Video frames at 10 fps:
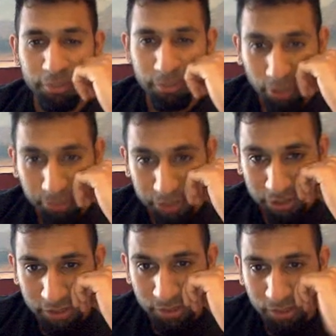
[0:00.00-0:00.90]
props to
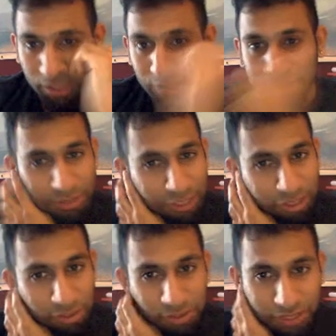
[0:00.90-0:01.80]
you. I don't know
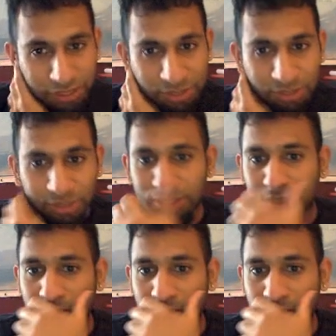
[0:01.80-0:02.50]
what the hell's going on here.